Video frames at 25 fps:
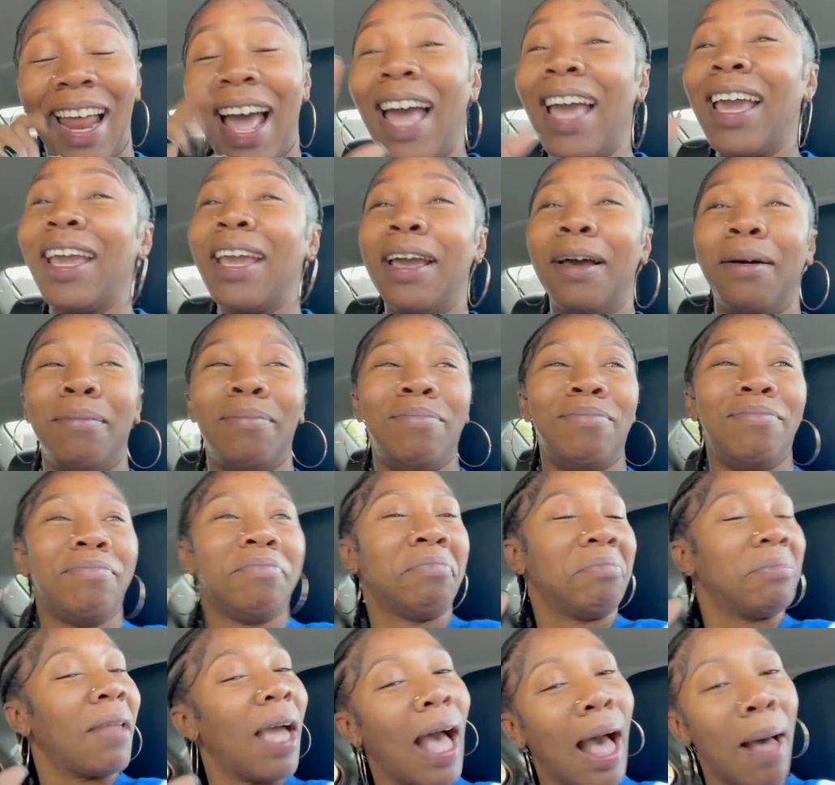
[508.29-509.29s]
I am.
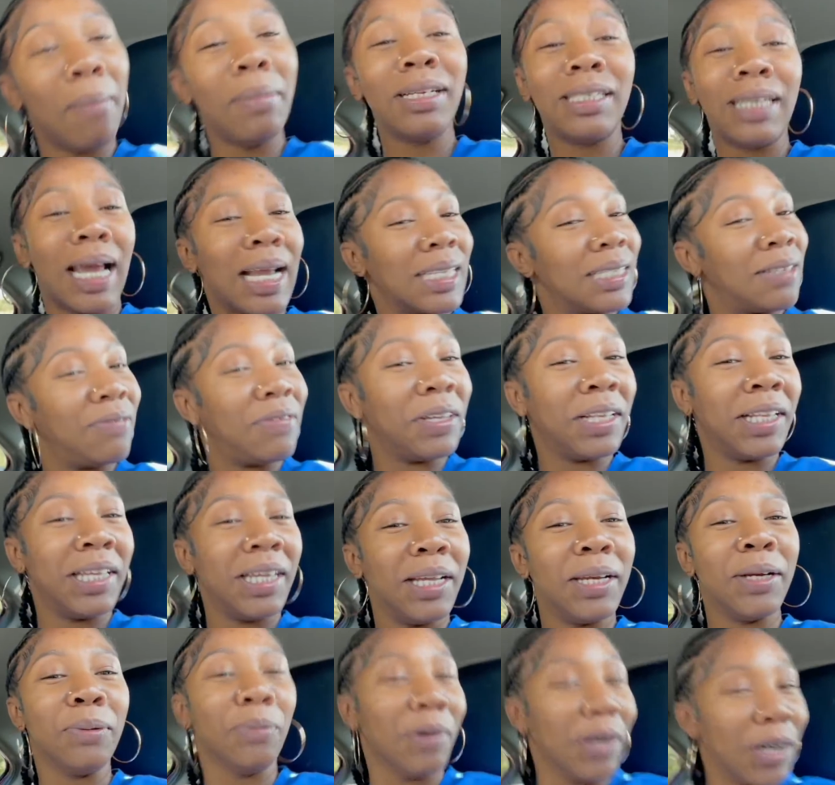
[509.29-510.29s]
I'm a
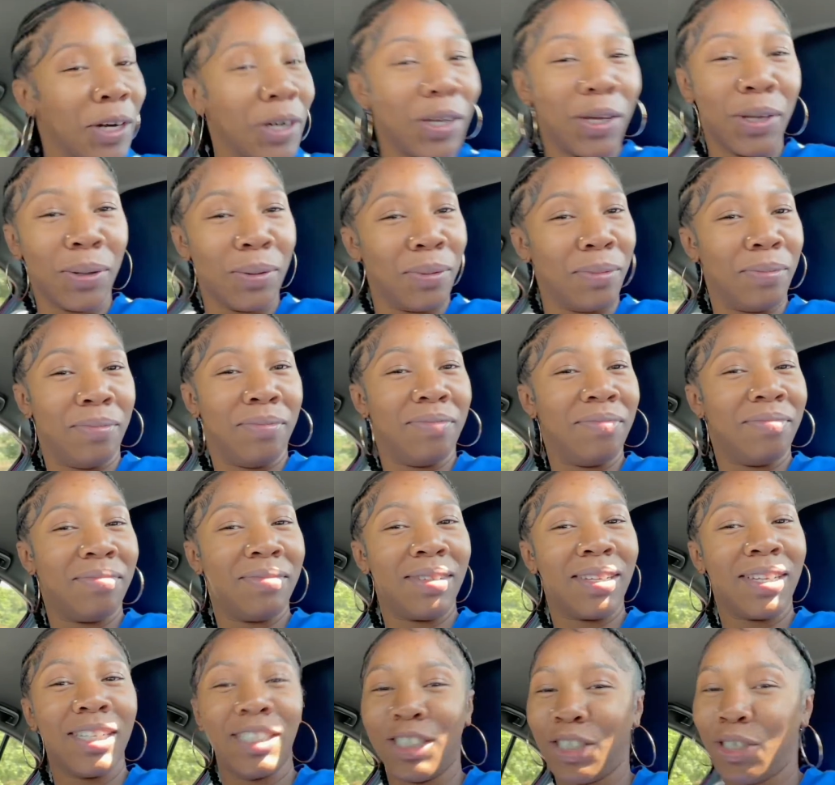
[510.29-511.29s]
Jacksonvillean, and what are you?
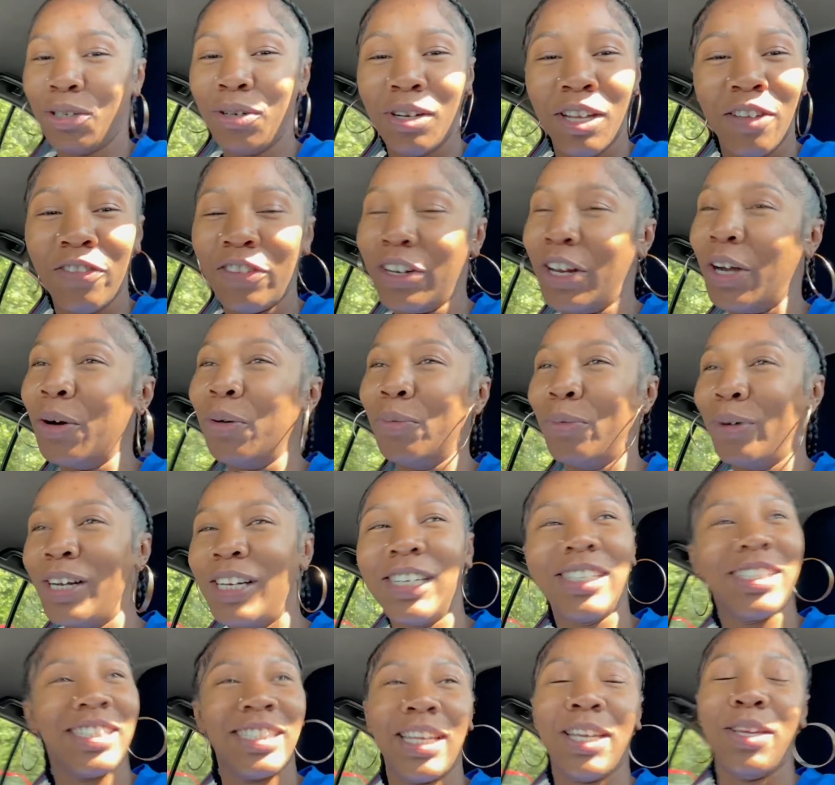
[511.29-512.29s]
Because you don't even know
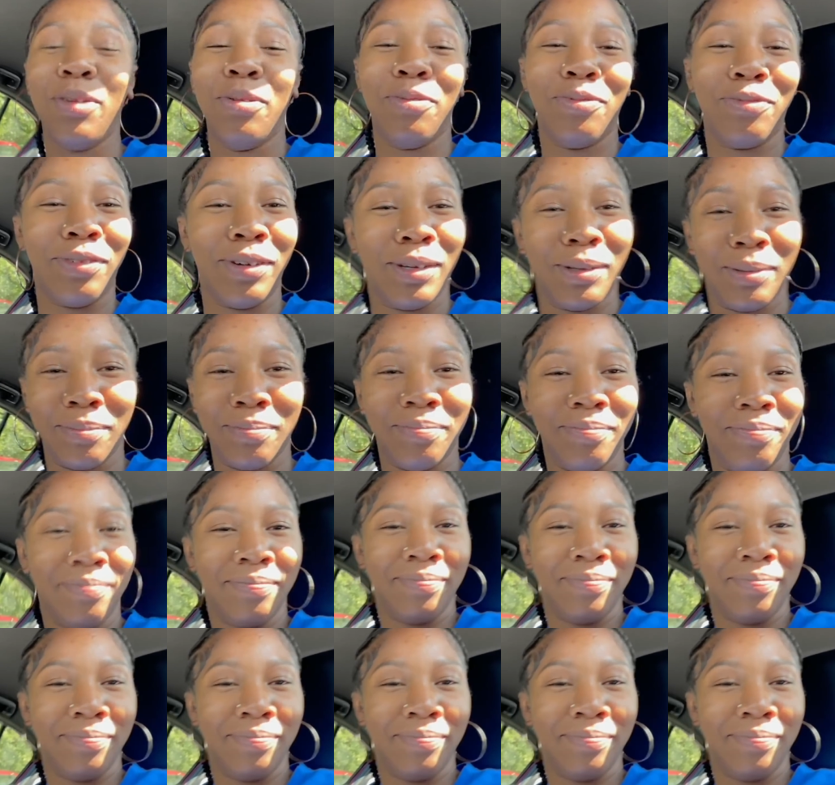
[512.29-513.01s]
where to say you from.